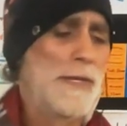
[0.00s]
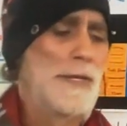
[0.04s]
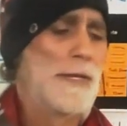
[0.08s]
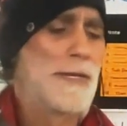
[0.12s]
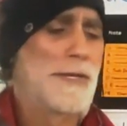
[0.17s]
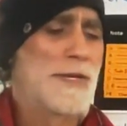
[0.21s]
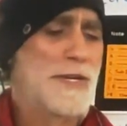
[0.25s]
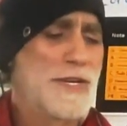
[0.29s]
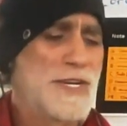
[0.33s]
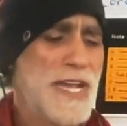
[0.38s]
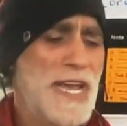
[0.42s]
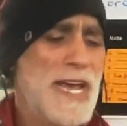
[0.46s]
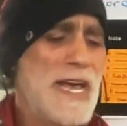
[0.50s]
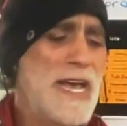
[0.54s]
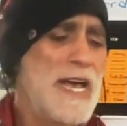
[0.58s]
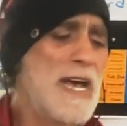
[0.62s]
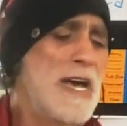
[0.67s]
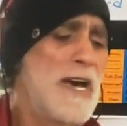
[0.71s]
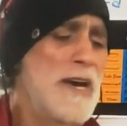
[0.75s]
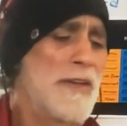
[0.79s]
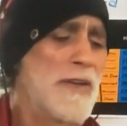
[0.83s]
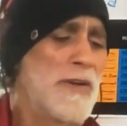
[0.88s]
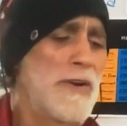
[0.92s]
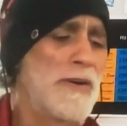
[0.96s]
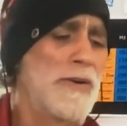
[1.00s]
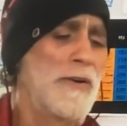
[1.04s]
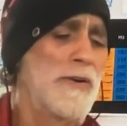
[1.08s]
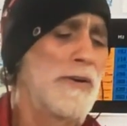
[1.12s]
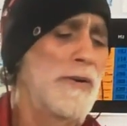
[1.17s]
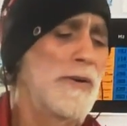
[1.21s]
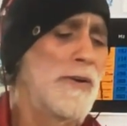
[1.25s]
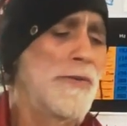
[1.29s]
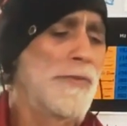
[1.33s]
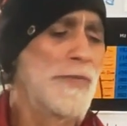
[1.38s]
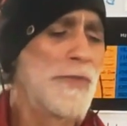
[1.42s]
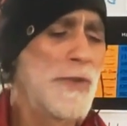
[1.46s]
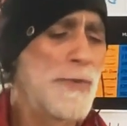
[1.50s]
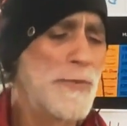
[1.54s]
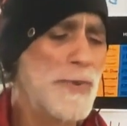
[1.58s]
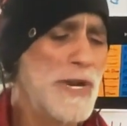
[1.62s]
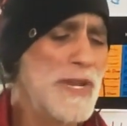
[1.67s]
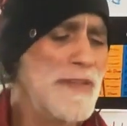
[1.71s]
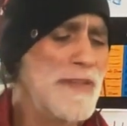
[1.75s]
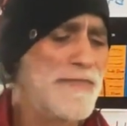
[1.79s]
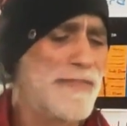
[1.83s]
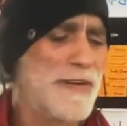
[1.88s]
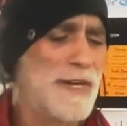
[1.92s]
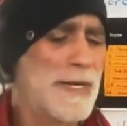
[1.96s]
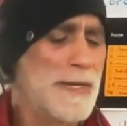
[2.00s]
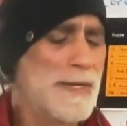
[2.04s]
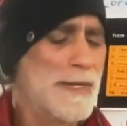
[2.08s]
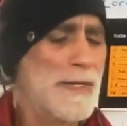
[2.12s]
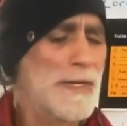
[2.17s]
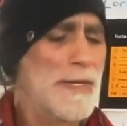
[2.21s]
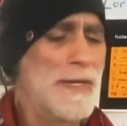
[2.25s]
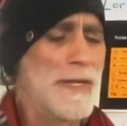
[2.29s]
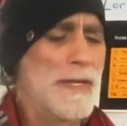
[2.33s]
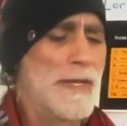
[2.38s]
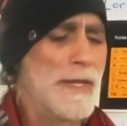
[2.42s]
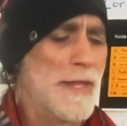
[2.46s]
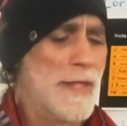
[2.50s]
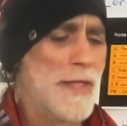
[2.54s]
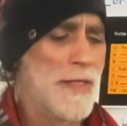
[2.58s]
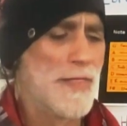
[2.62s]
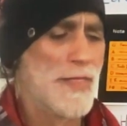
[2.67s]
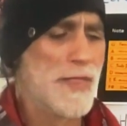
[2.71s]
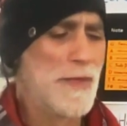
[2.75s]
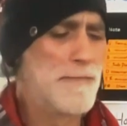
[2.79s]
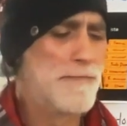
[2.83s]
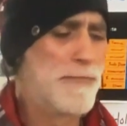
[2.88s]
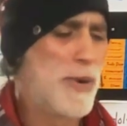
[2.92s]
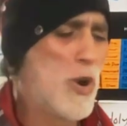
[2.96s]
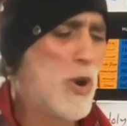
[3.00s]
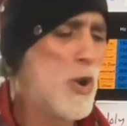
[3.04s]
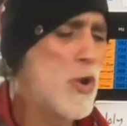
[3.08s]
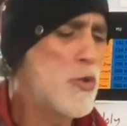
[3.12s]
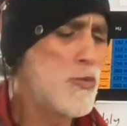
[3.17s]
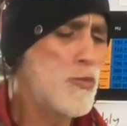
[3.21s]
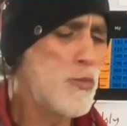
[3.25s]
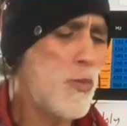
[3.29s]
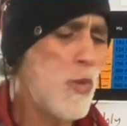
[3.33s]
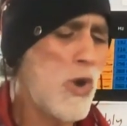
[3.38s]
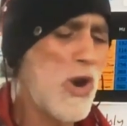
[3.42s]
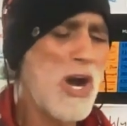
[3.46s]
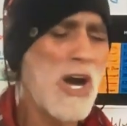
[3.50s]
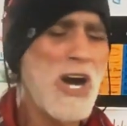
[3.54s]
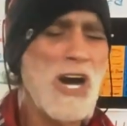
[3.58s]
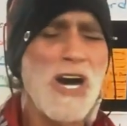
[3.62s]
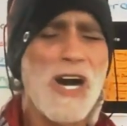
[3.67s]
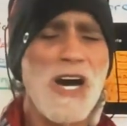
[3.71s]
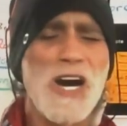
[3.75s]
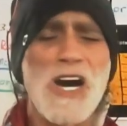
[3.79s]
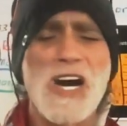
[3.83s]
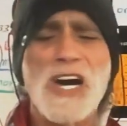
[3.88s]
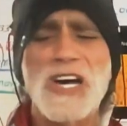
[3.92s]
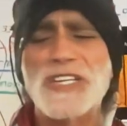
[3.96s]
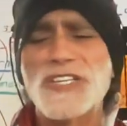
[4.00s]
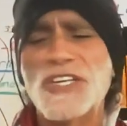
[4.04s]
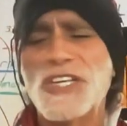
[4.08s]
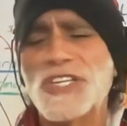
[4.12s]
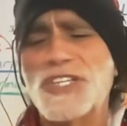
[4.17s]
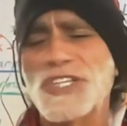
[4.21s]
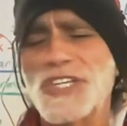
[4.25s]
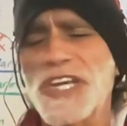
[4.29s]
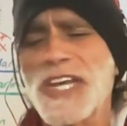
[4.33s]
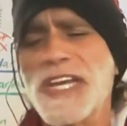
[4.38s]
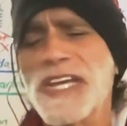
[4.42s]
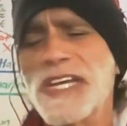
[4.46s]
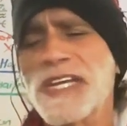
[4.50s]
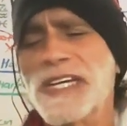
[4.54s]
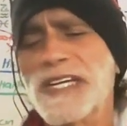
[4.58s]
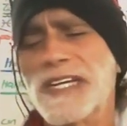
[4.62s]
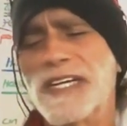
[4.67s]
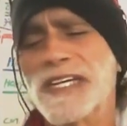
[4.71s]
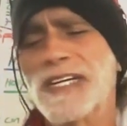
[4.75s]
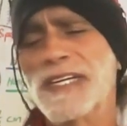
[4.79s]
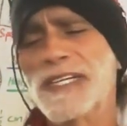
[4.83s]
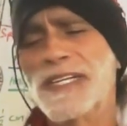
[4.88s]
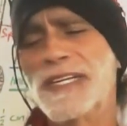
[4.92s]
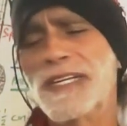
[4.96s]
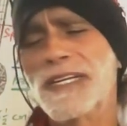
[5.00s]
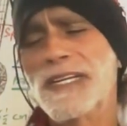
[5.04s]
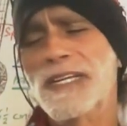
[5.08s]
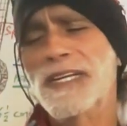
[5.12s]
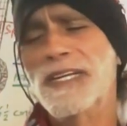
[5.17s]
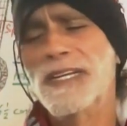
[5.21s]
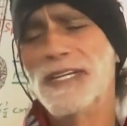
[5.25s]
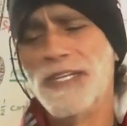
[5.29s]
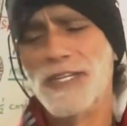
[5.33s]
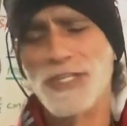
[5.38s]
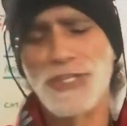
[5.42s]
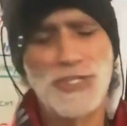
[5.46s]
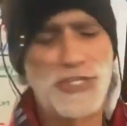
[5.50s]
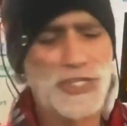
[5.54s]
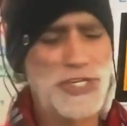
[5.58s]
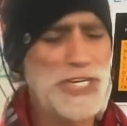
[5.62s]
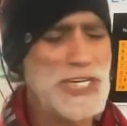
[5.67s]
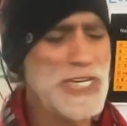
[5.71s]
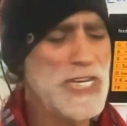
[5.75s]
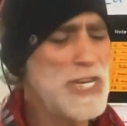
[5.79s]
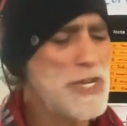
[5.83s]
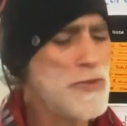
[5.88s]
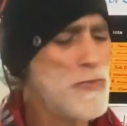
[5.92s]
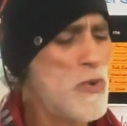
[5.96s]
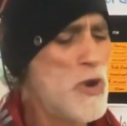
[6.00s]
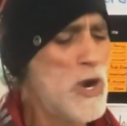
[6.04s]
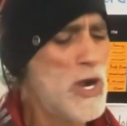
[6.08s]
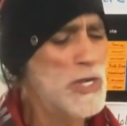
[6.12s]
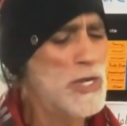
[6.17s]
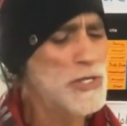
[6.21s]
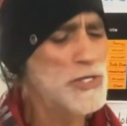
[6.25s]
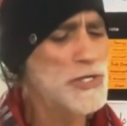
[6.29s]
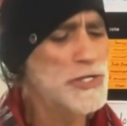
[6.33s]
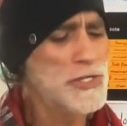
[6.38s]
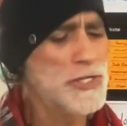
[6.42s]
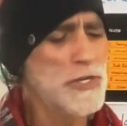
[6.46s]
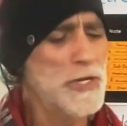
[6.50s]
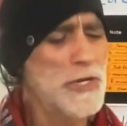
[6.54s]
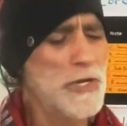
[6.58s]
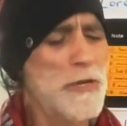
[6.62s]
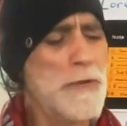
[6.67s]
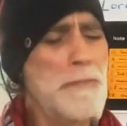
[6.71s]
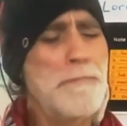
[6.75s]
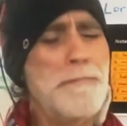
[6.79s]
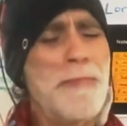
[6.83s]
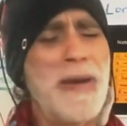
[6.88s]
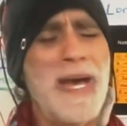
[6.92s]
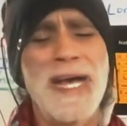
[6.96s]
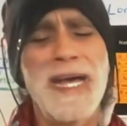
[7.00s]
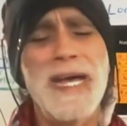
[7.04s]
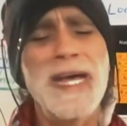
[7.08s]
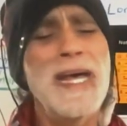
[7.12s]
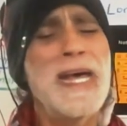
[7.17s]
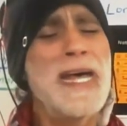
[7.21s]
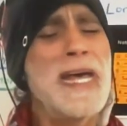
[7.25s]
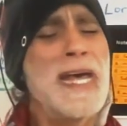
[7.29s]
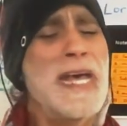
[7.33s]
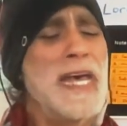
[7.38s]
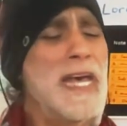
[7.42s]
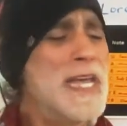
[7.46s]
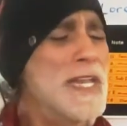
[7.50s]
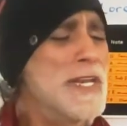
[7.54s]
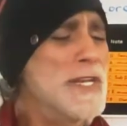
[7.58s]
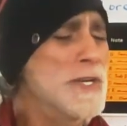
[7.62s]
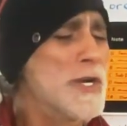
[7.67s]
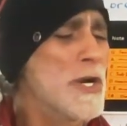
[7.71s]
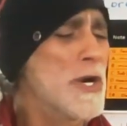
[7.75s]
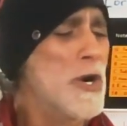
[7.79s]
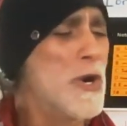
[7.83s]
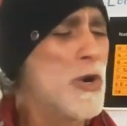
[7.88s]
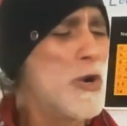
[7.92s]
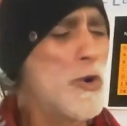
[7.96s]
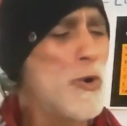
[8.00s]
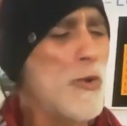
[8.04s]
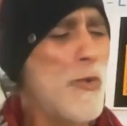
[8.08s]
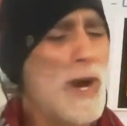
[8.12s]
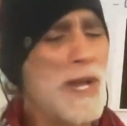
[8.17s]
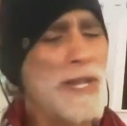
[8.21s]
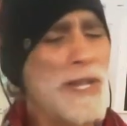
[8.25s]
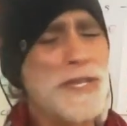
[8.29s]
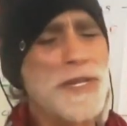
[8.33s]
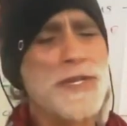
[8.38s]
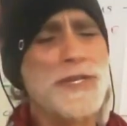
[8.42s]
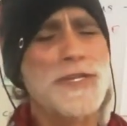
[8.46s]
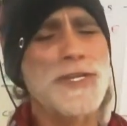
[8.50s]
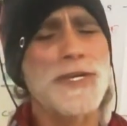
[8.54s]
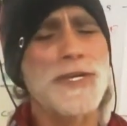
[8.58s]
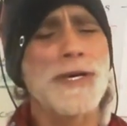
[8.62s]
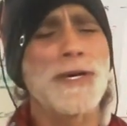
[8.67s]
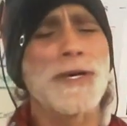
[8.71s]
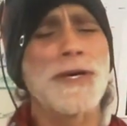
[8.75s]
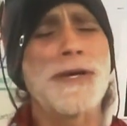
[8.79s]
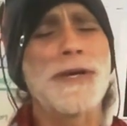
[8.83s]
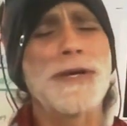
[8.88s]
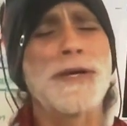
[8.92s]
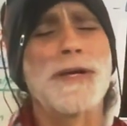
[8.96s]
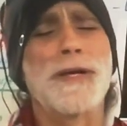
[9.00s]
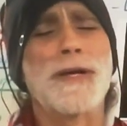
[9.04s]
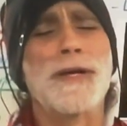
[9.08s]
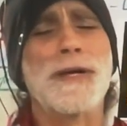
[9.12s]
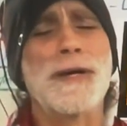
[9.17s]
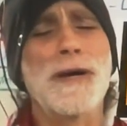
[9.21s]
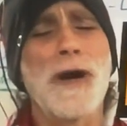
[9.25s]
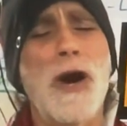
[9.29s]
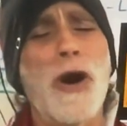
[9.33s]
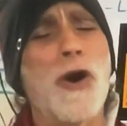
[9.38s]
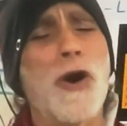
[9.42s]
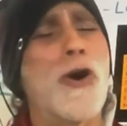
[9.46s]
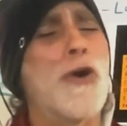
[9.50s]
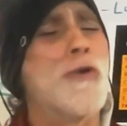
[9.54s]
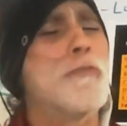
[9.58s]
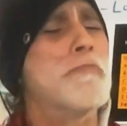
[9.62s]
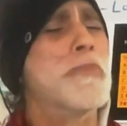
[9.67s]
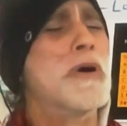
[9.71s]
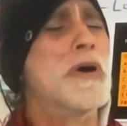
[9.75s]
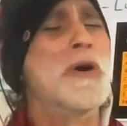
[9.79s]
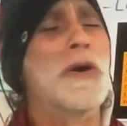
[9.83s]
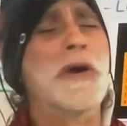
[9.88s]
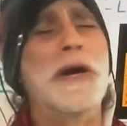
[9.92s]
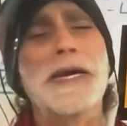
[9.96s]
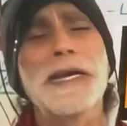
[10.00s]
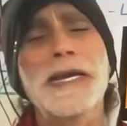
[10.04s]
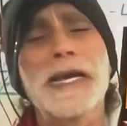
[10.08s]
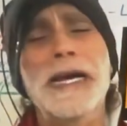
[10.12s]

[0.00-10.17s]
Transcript: And down on the river, the boat was a-sinking. She watched her man go under. Oh boy.